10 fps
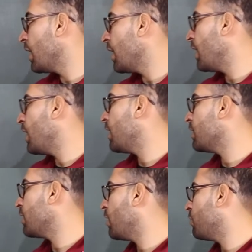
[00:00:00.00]
And
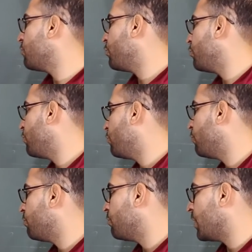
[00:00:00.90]
how do you
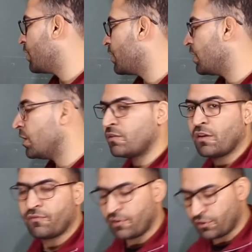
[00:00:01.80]
make it a
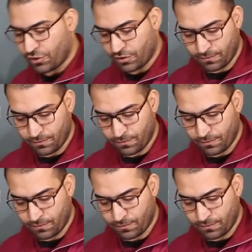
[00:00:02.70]
function?